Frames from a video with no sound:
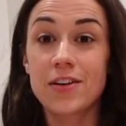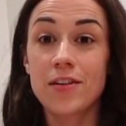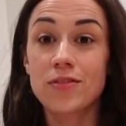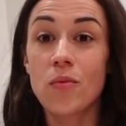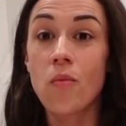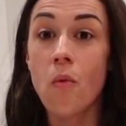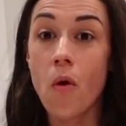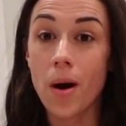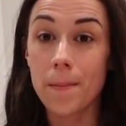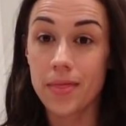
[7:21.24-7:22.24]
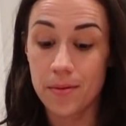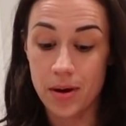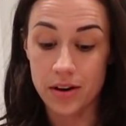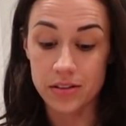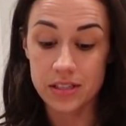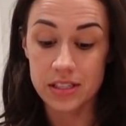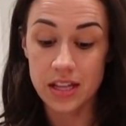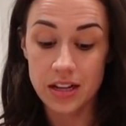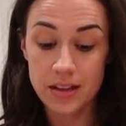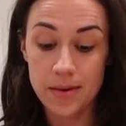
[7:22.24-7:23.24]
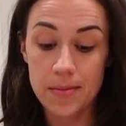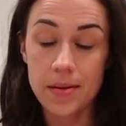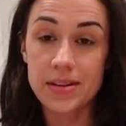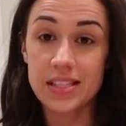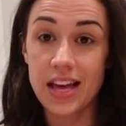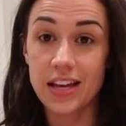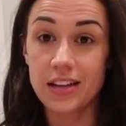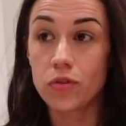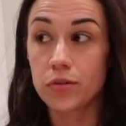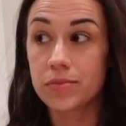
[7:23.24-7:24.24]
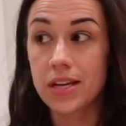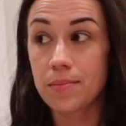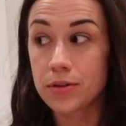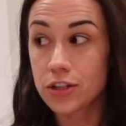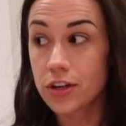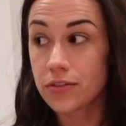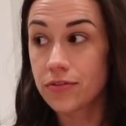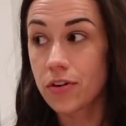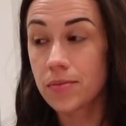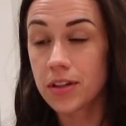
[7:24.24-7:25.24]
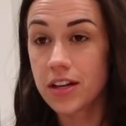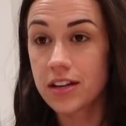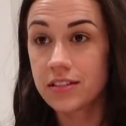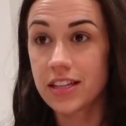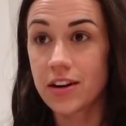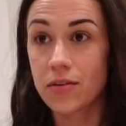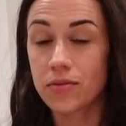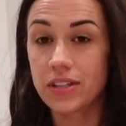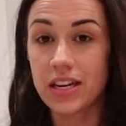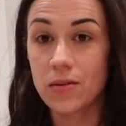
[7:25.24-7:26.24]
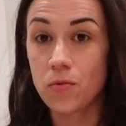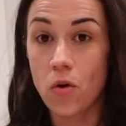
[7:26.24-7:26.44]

I don't have to warm the bottles because luckily my baby's like room temperature formula. They don't need it